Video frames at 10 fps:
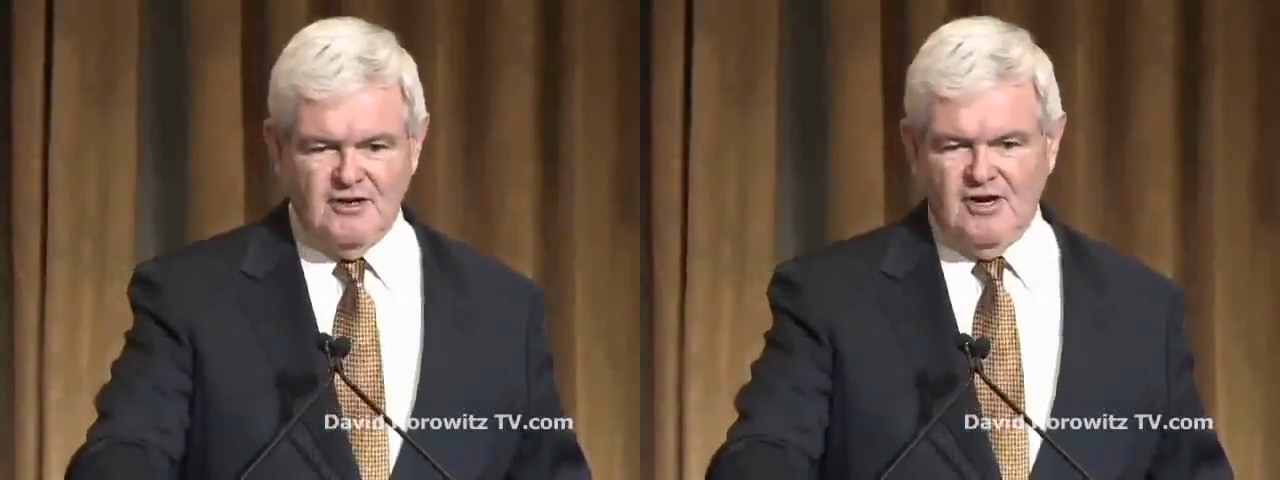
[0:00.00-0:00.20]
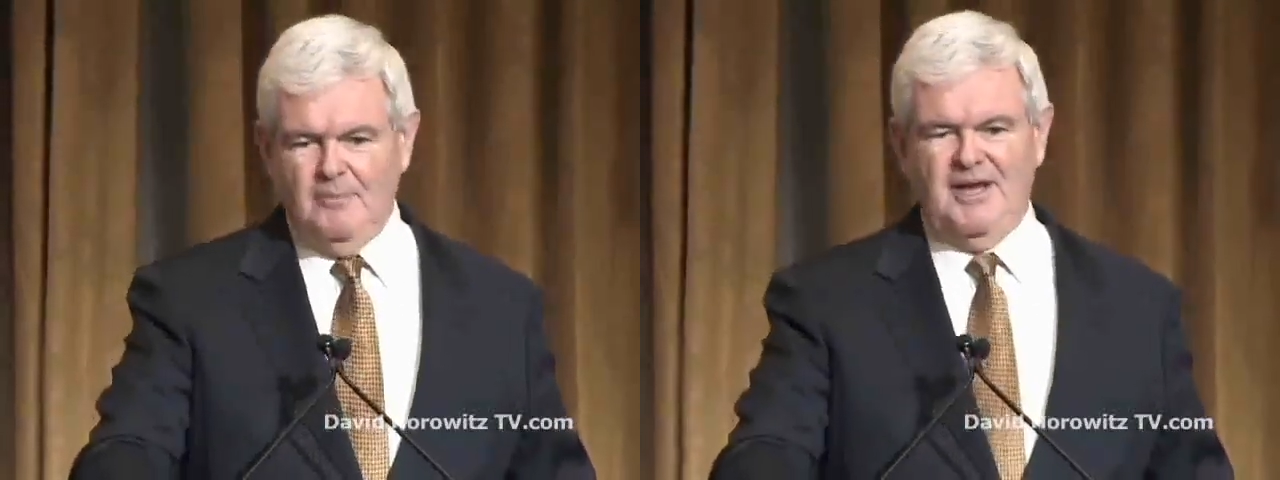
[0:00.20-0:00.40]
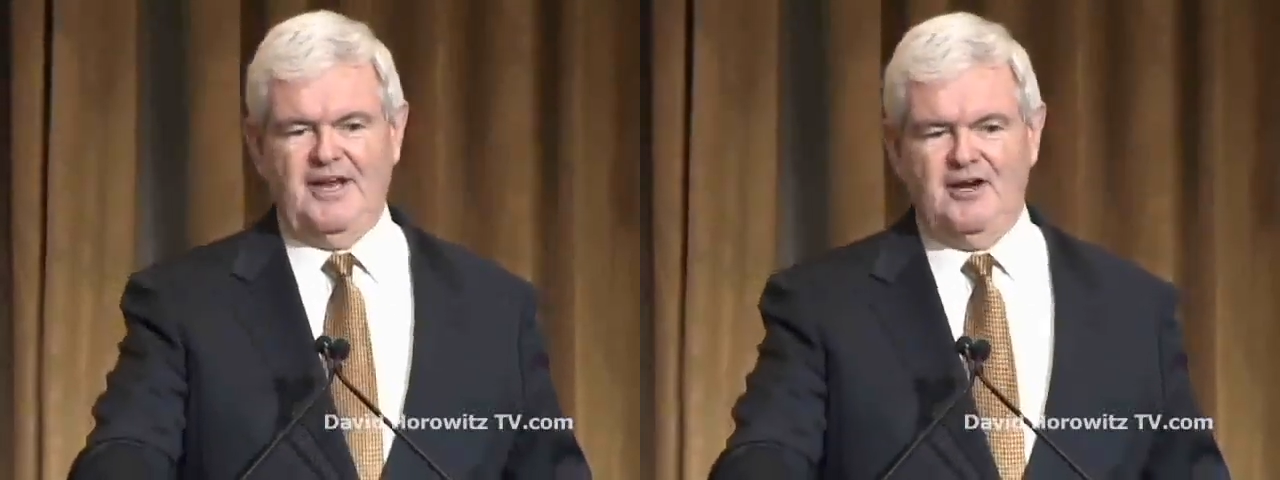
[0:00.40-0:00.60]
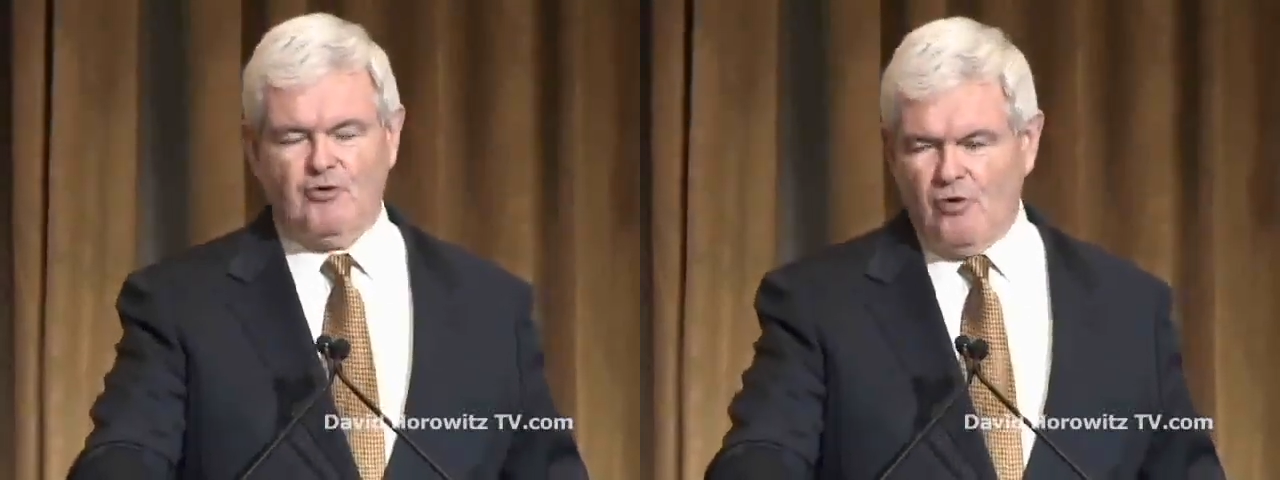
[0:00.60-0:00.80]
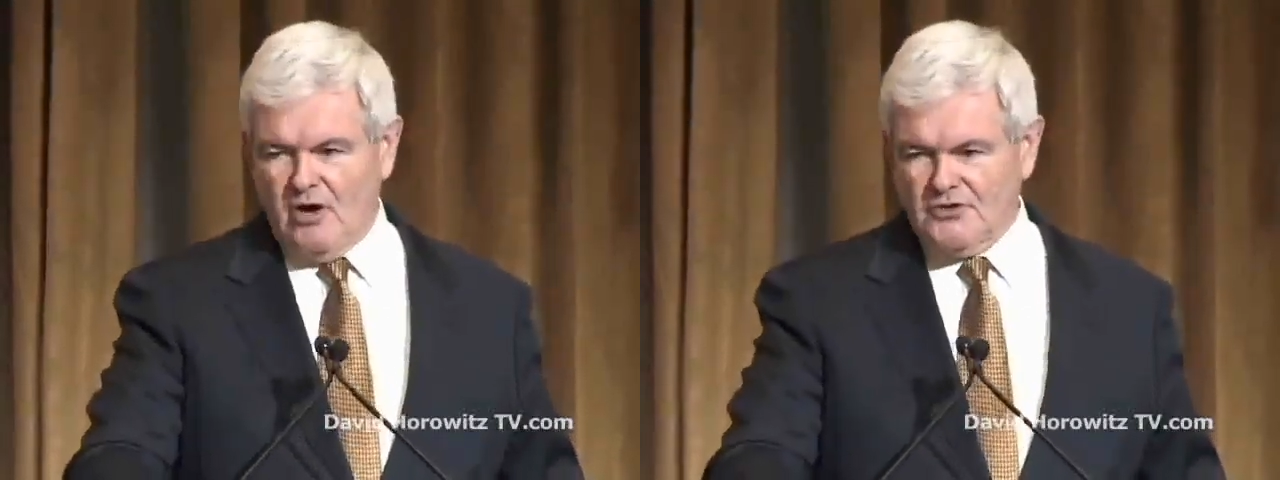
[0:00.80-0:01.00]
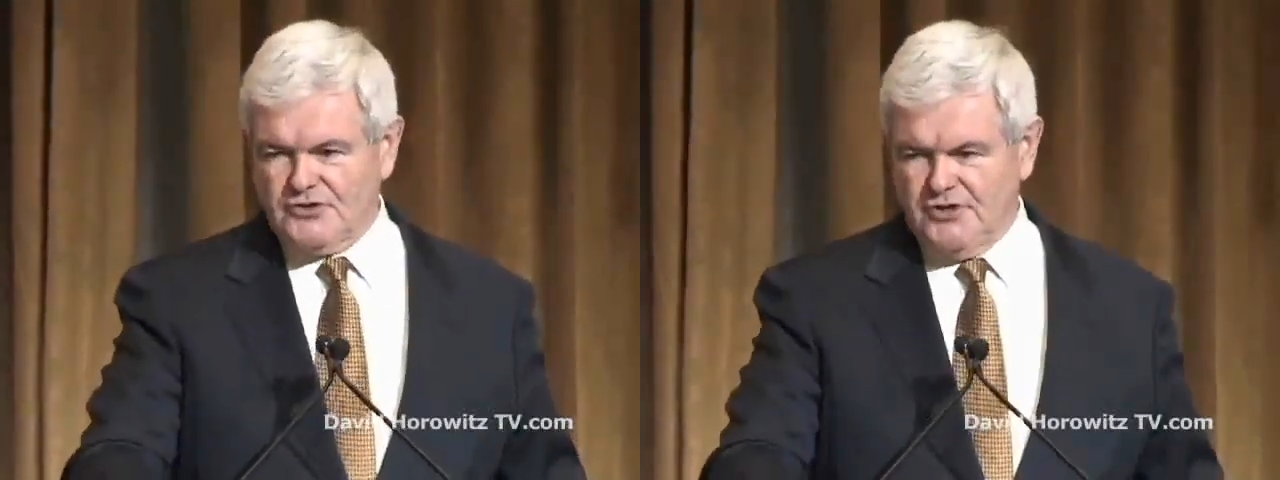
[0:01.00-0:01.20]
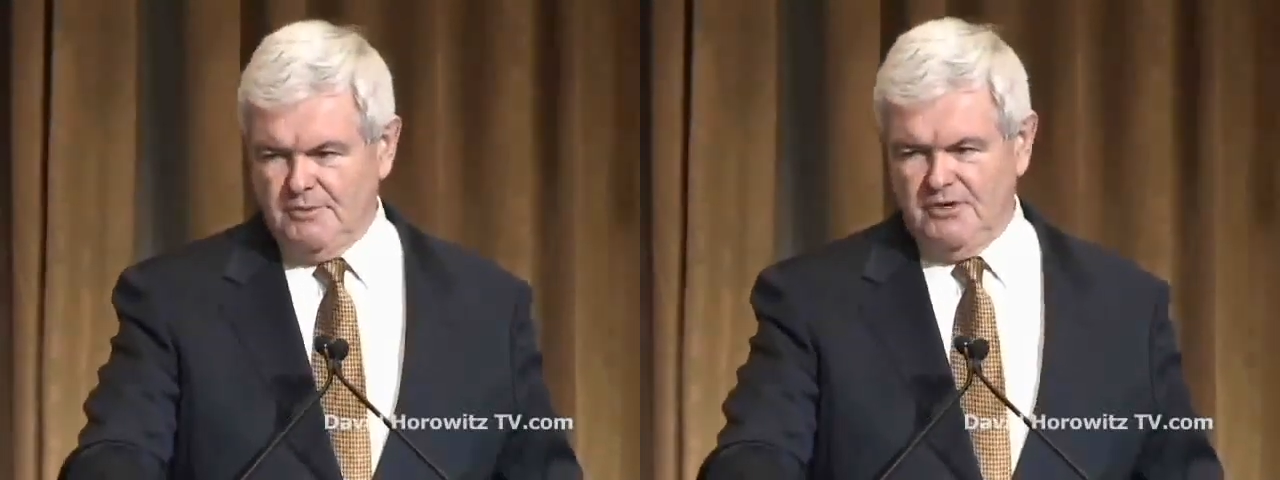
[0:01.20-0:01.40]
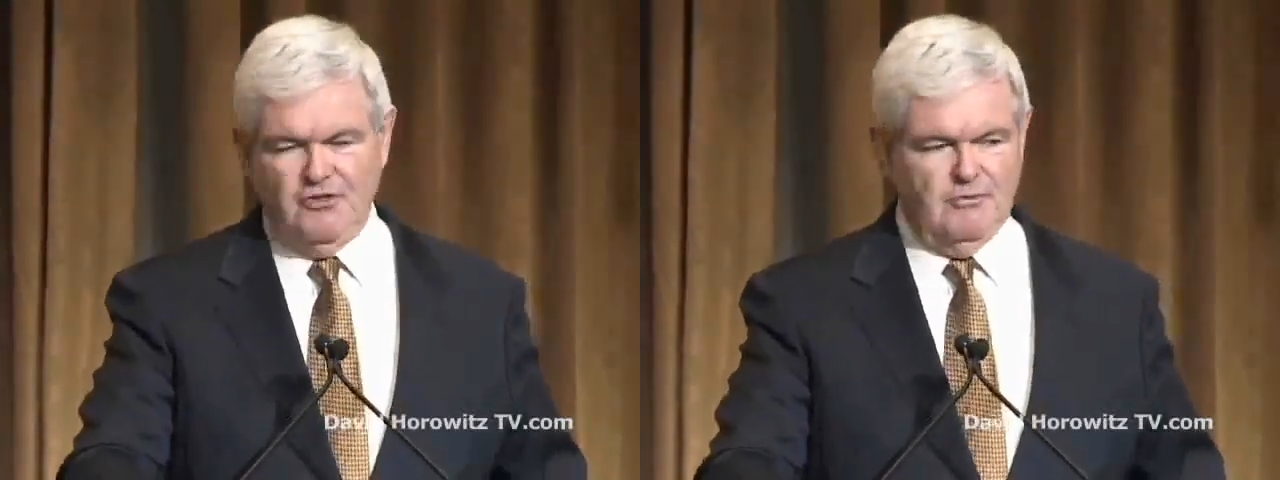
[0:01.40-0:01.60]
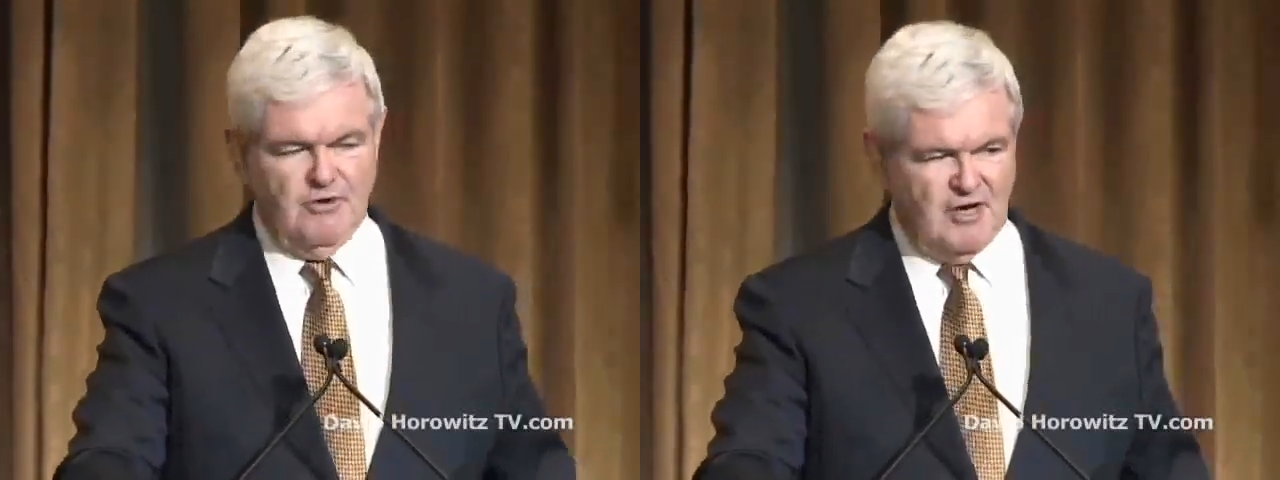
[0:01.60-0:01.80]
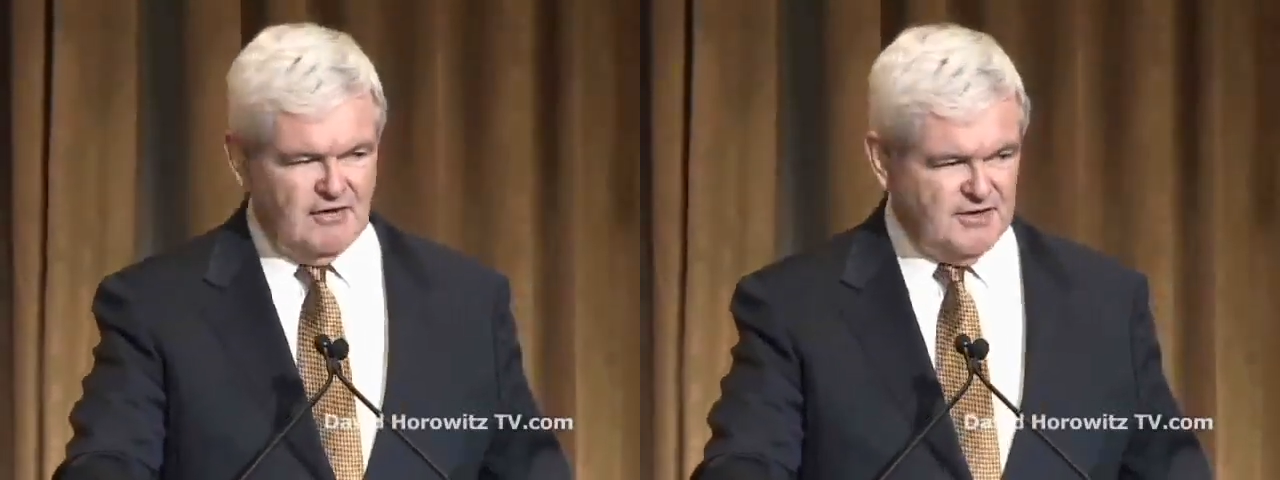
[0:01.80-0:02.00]
about a cross in the middle of the
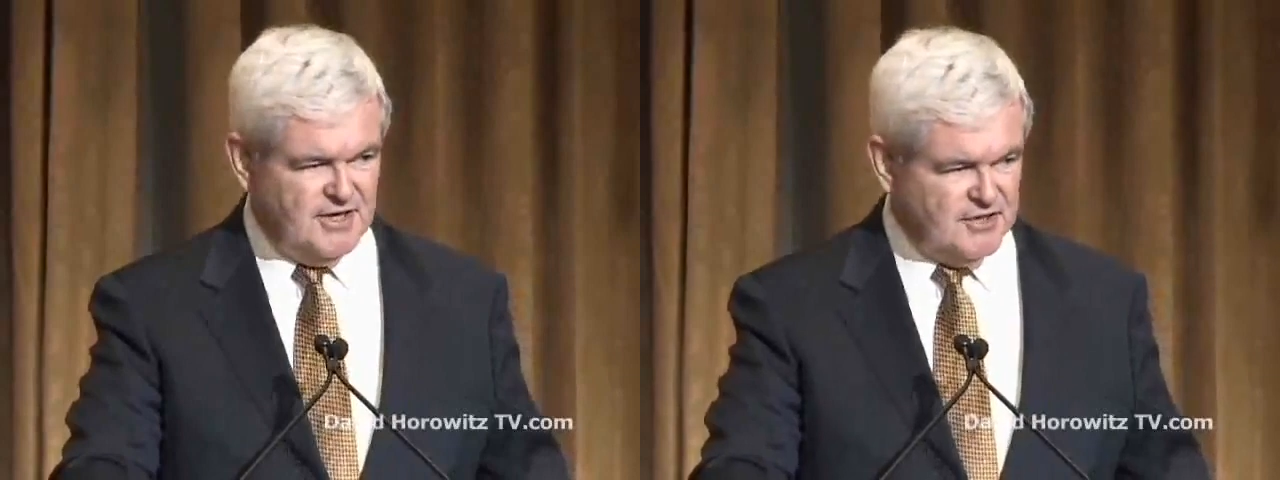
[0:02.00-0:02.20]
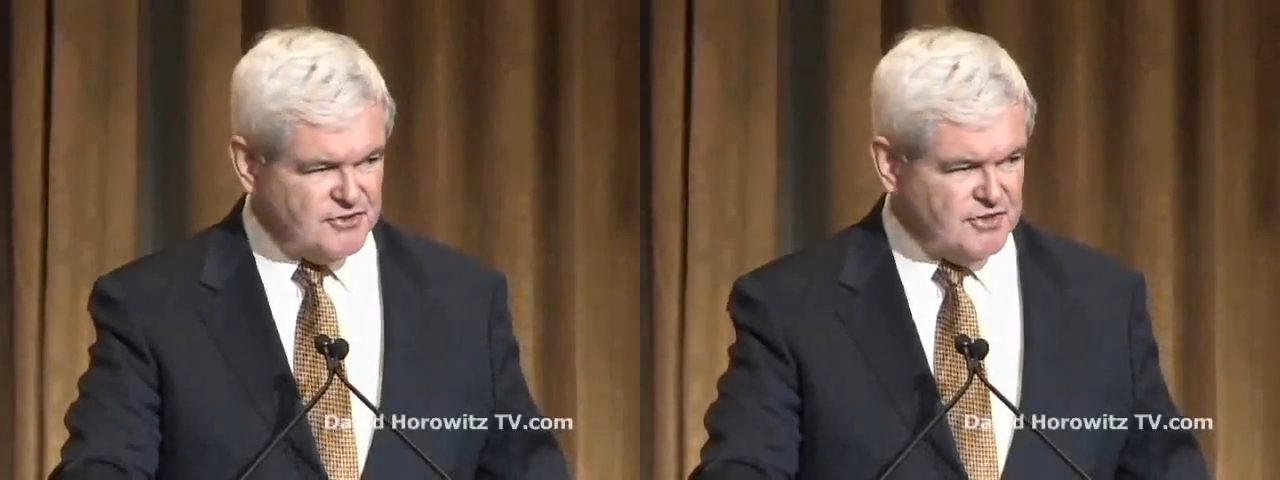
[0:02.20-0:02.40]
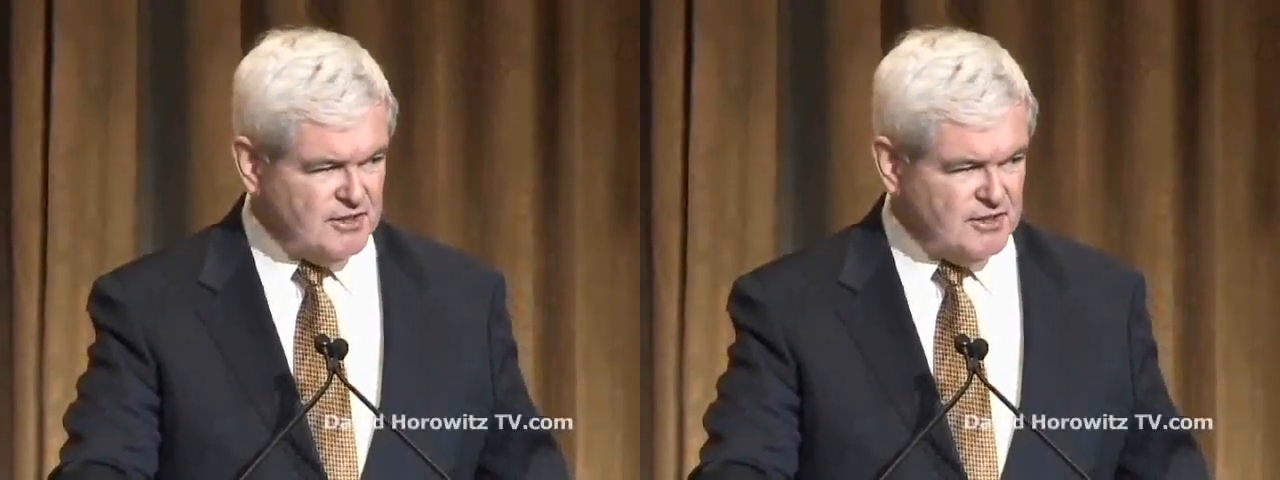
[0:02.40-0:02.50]
Mojave Desert.